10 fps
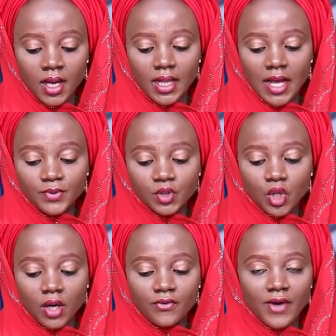
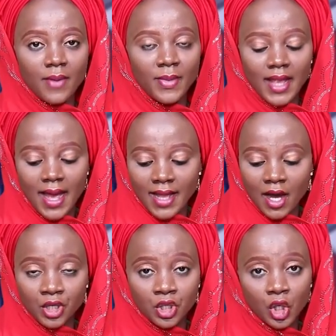livestock farming and
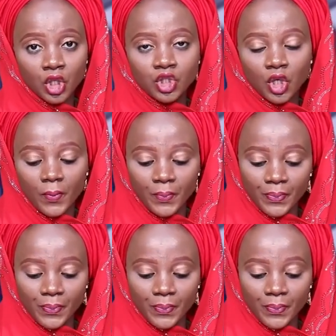agriculture.